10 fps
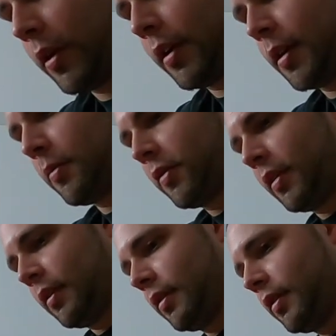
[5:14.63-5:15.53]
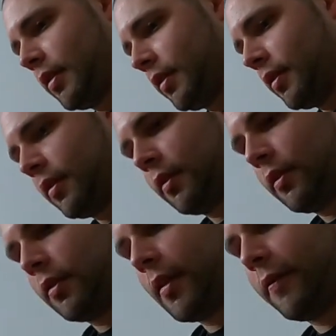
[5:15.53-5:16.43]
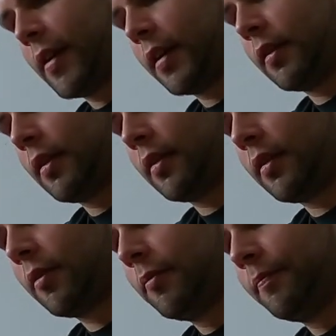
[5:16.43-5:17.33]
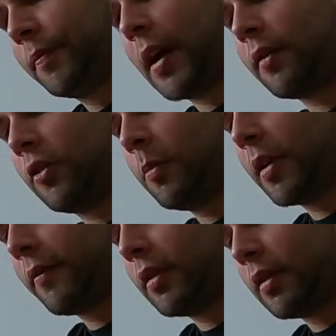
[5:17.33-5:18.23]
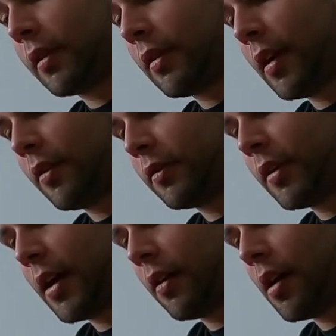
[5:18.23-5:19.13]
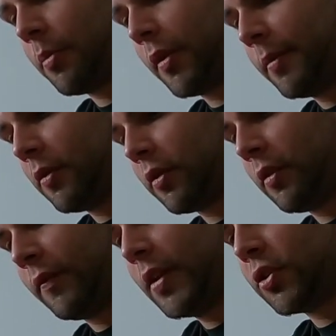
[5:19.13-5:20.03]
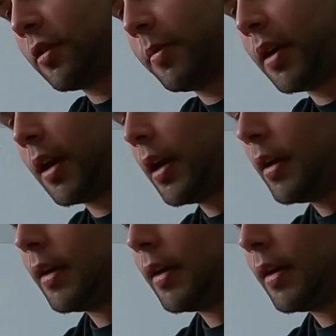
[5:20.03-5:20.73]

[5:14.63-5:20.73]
when it comes to stuff like this. Not too big of a nerd because I don't know how to operate most of the features, but